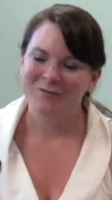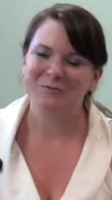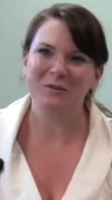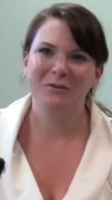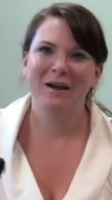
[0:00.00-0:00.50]

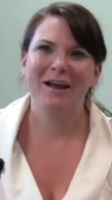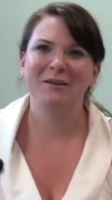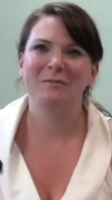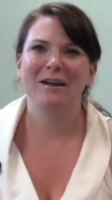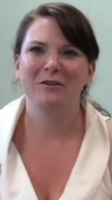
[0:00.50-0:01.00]
Rudy Rack
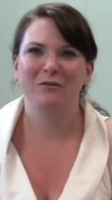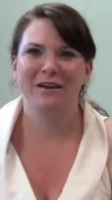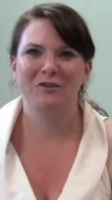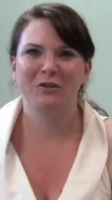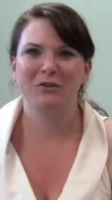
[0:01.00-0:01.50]

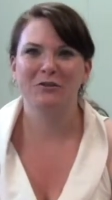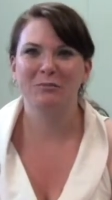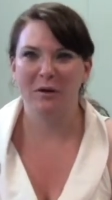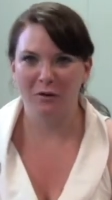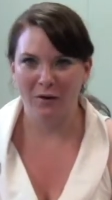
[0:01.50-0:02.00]
manufactures
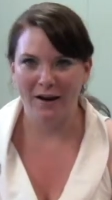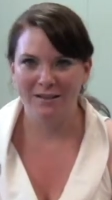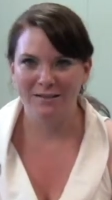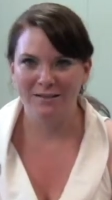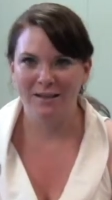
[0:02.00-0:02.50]
bike
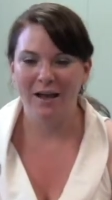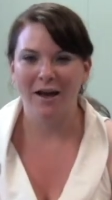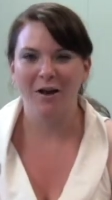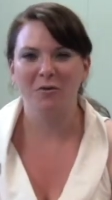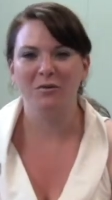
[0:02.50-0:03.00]
racks.
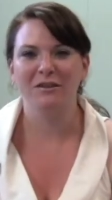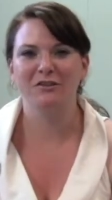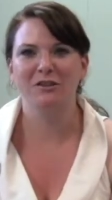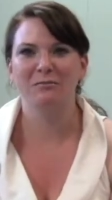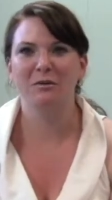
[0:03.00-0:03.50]
Uh, we
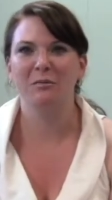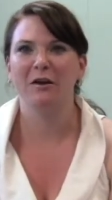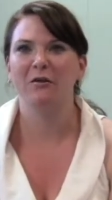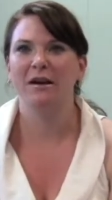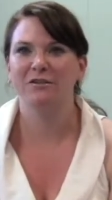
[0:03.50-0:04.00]
ship the
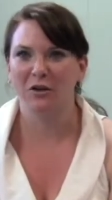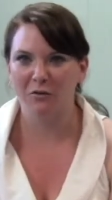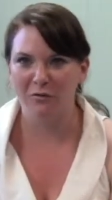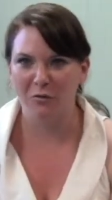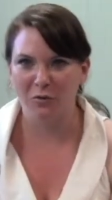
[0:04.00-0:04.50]
bike racks all
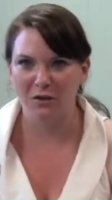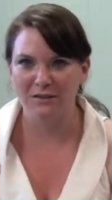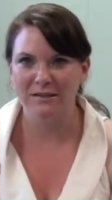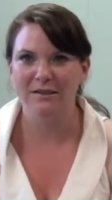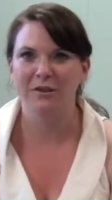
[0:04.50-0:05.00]
over the world.
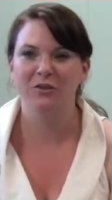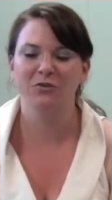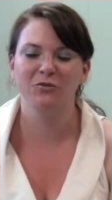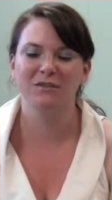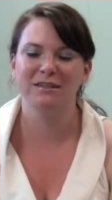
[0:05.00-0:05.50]
They're
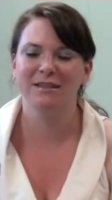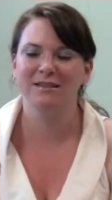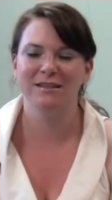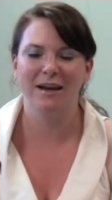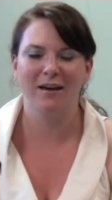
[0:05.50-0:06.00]
used
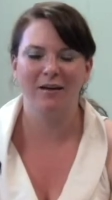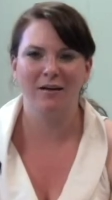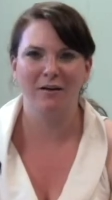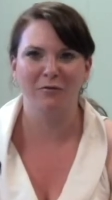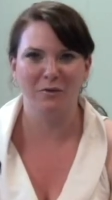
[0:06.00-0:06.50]
inside
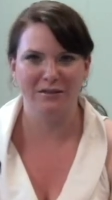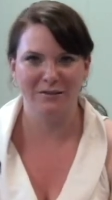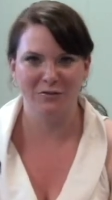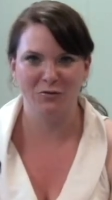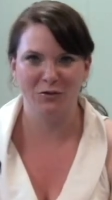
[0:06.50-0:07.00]
of
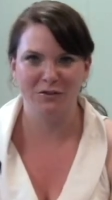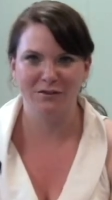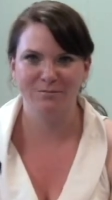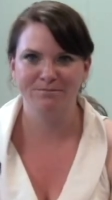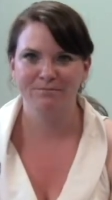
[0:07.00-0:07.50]
retail stores.